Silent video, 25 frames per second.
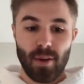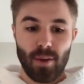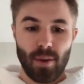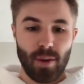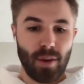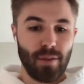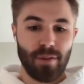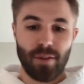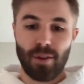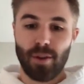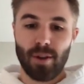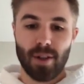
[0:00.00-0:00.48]

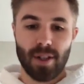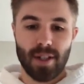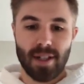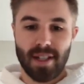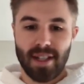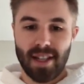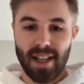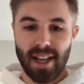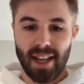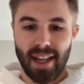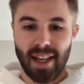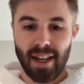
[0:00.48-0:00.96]
well, of
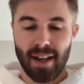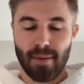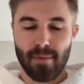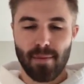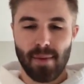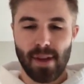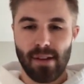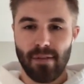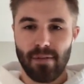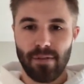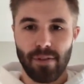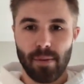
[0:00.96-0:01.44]
course, like
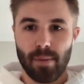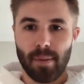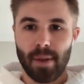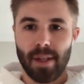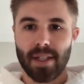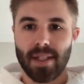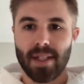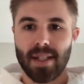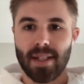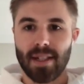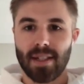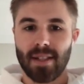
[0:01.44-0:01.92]
I'm in
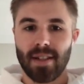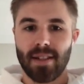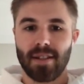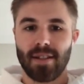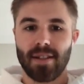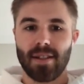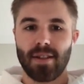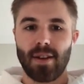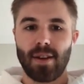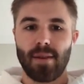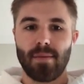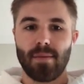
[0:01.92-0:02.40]
football
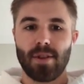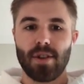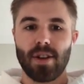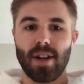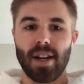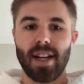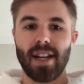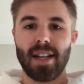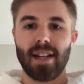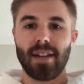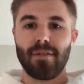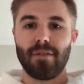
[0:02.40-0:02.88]
season, so I'm
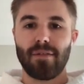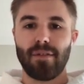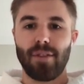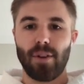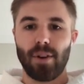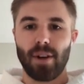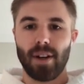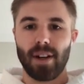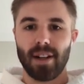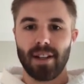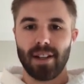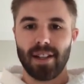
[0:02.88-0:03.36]
training
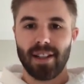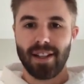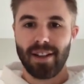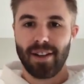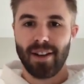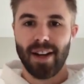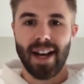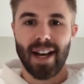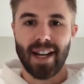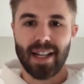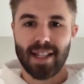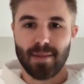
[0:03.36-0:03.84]
for,
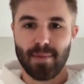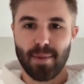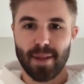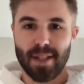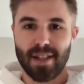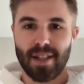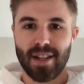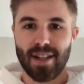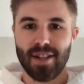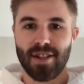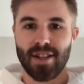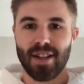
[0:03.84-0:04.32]
X
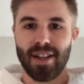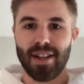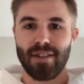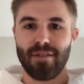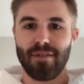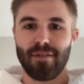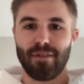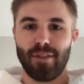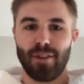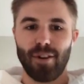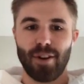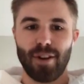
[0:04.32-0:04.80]

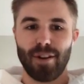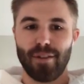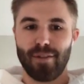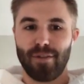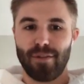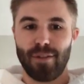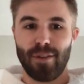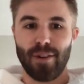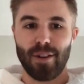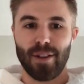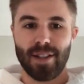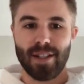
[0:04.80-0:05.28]
position
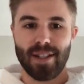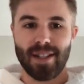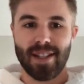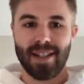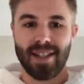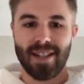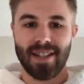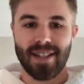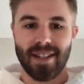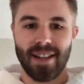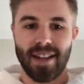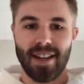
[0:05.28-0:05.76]
for this
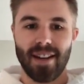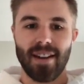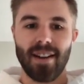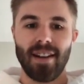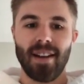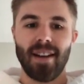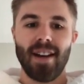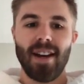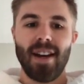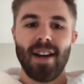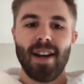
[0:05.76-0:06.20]
season.